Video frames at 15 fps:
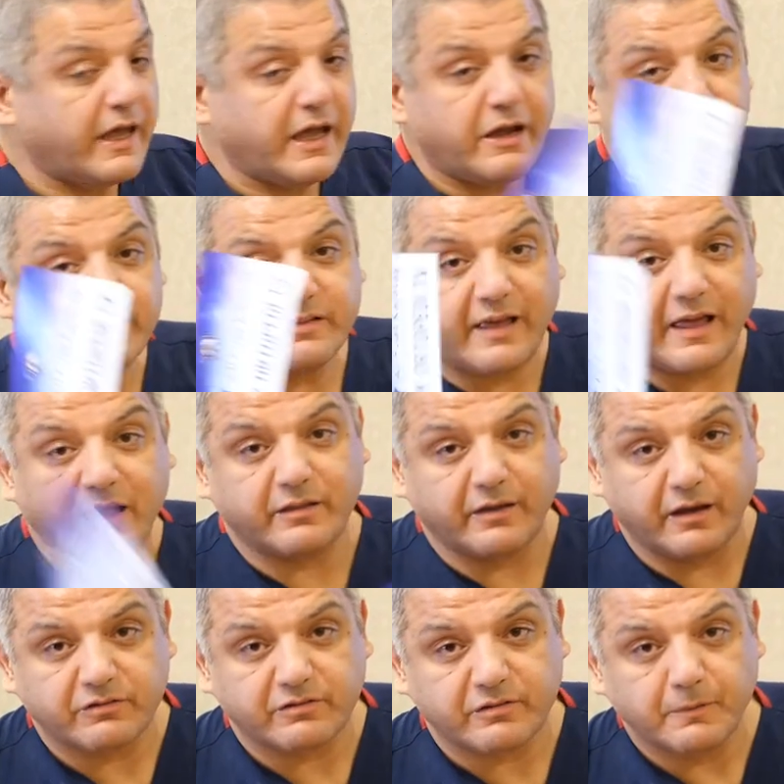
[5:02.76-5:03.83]
every 10
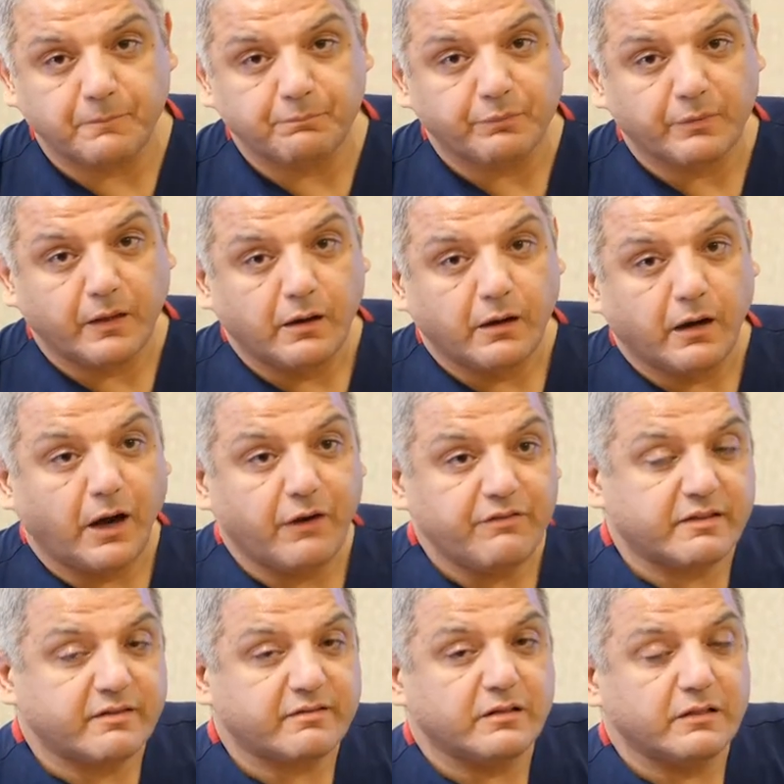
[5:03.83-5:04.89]
days, how
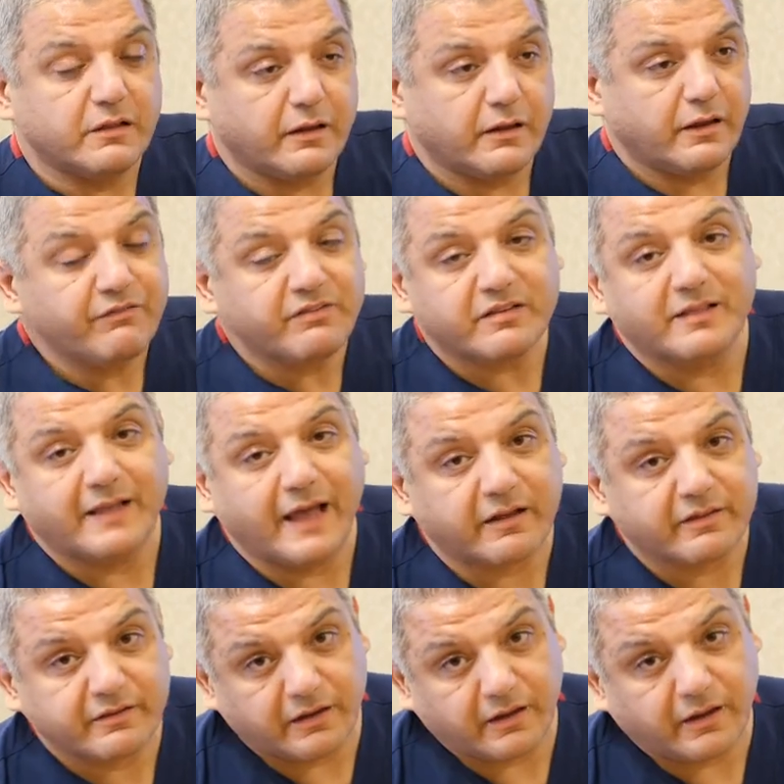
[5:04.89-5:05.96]
it's
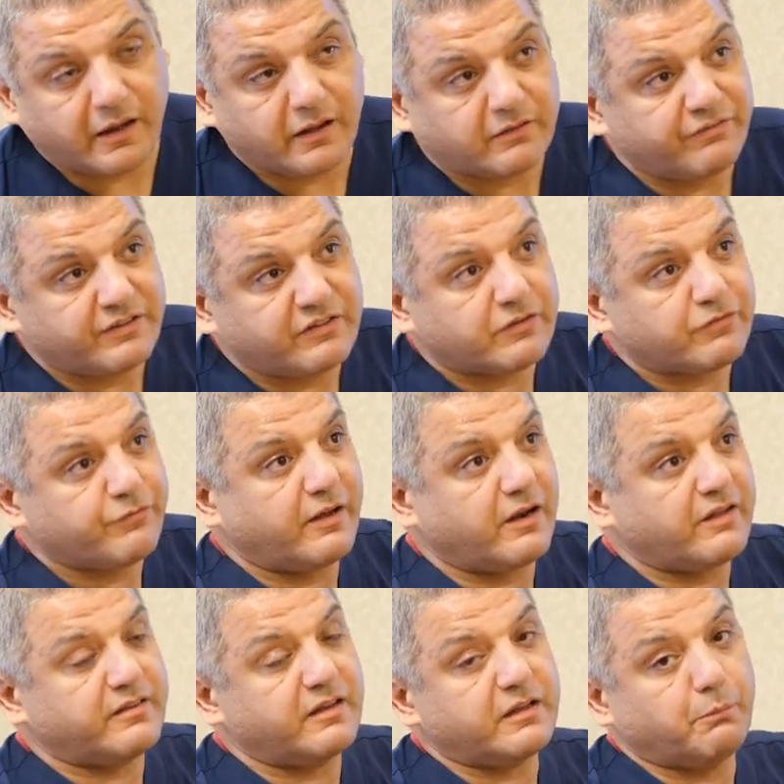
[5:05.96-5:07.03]
lengthening, and we just want
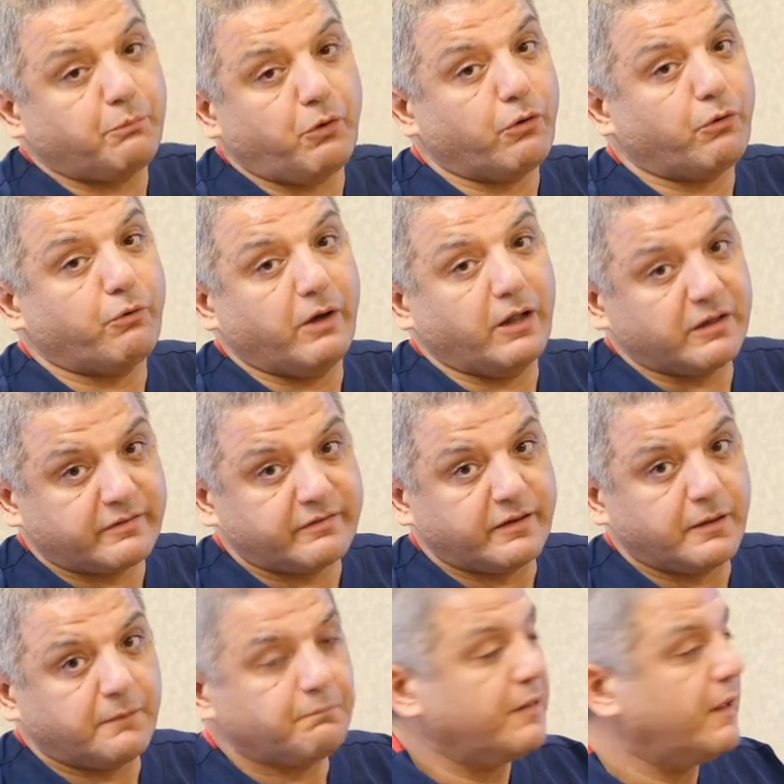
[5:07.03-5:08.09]
to see the bone
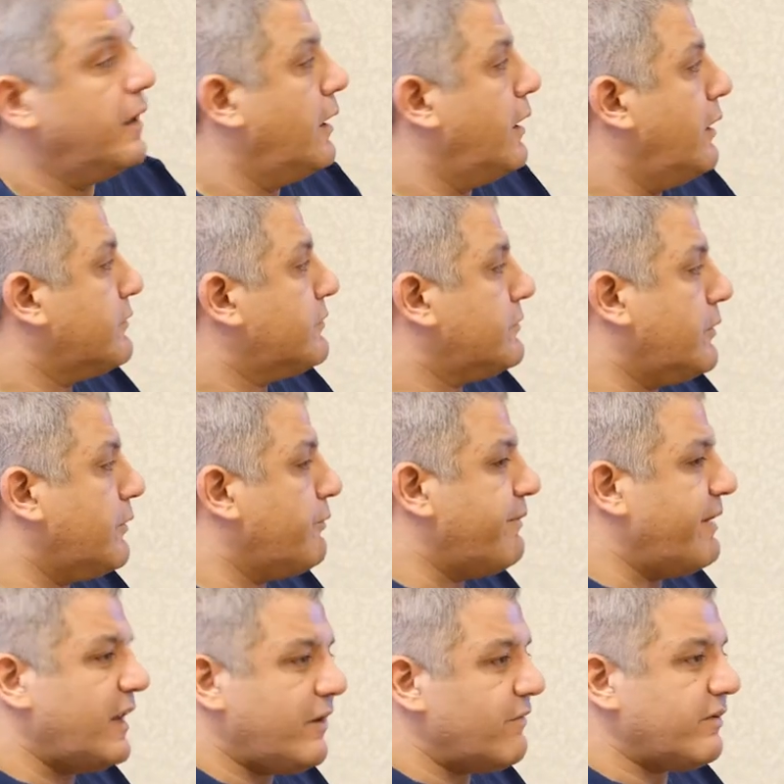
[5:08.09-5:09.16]
quality. So
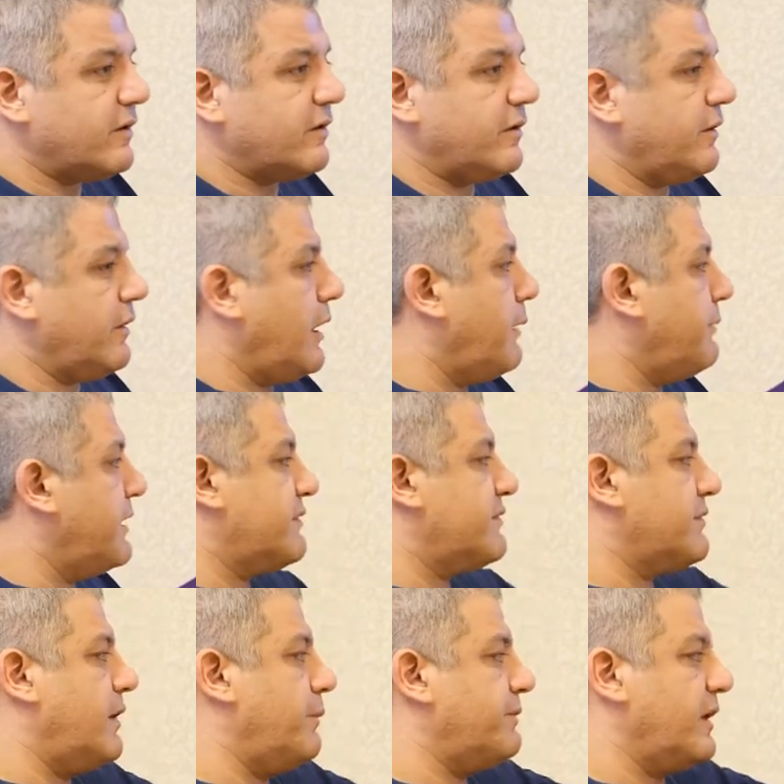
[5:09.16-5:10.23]
whenever, I mean,
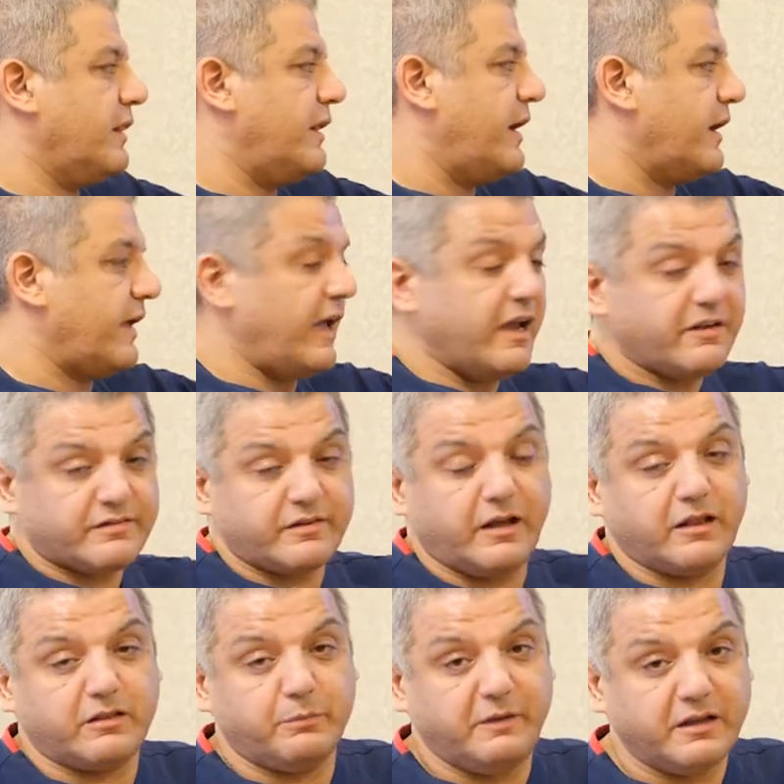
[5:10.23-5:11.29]
something like 8
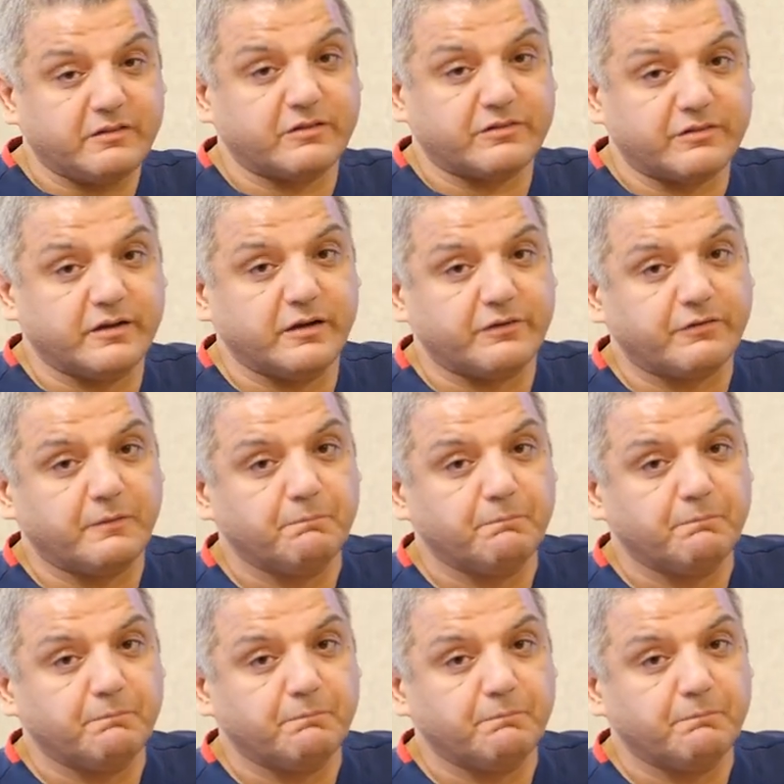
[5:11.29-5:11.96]
centimeters here,